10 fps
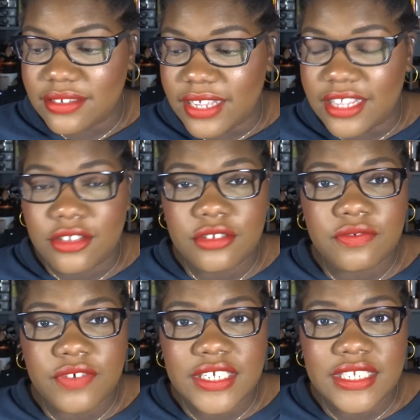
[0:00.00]
I can't
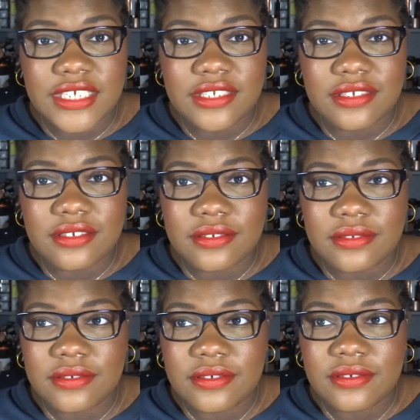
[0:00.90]
find it.
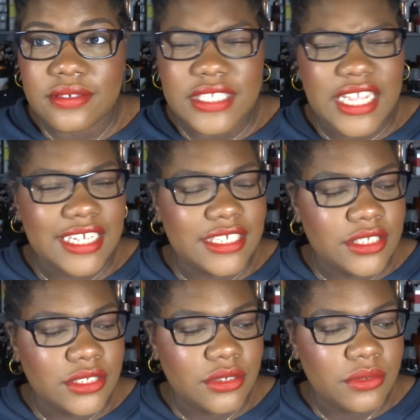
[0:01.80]
I
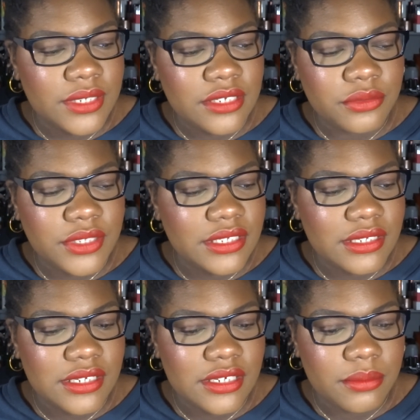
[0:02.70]
saw it
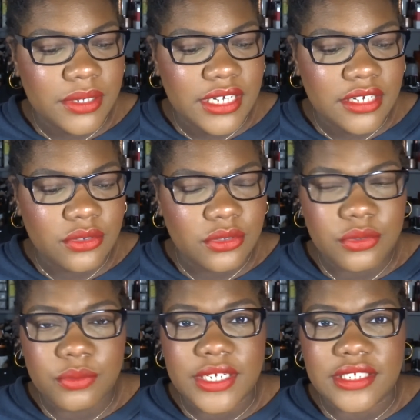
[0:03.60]
recently, but I don't know
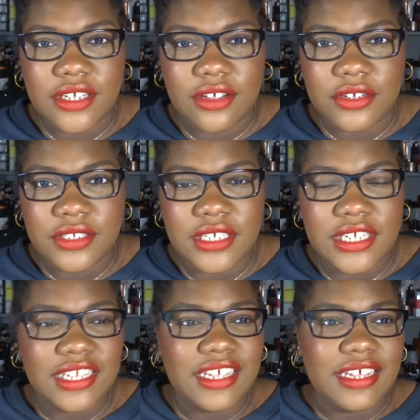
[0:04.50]
where it's gone.
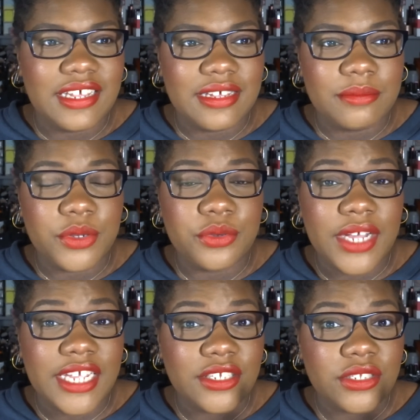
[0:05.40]
Oh,
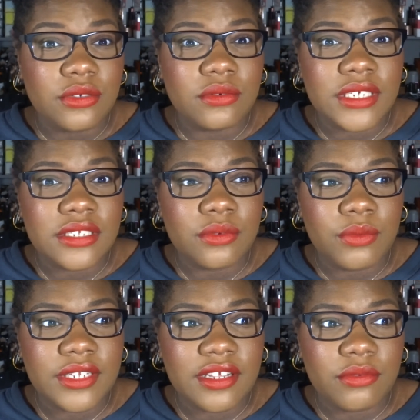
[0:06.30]
I saw it
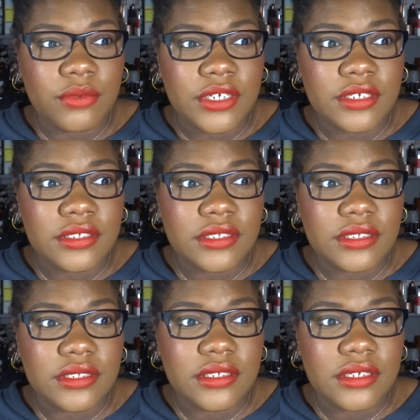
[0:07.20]
when I
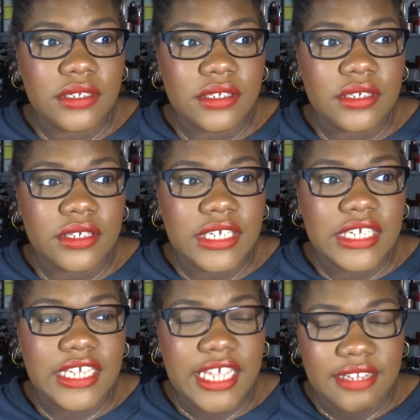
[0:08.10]
was
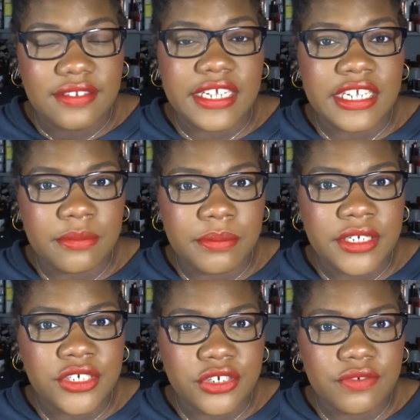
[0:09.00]
taking
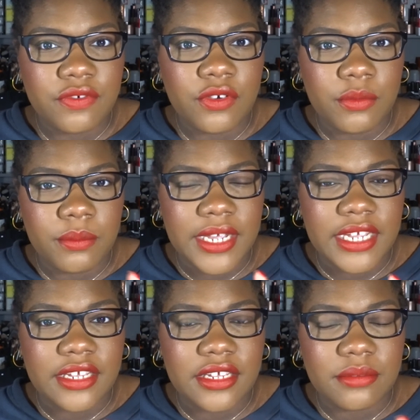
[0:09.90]
picture for
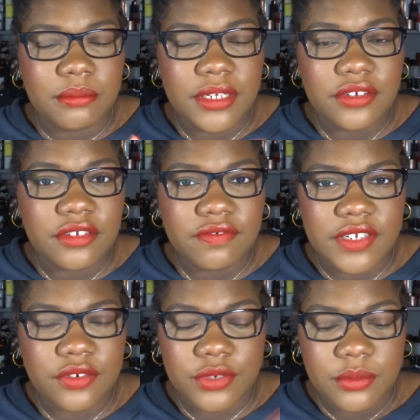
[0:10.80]
my media
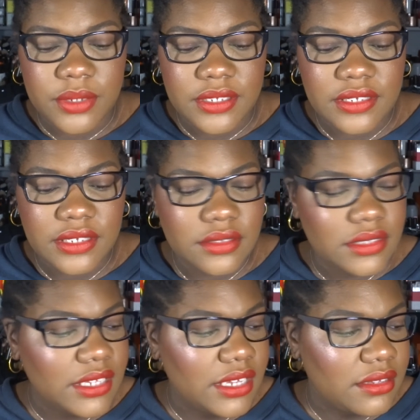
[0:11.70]
inventory, but since
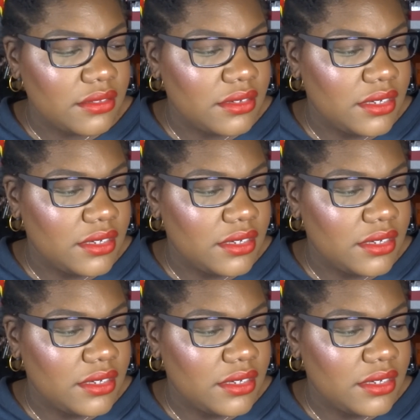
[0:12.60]
then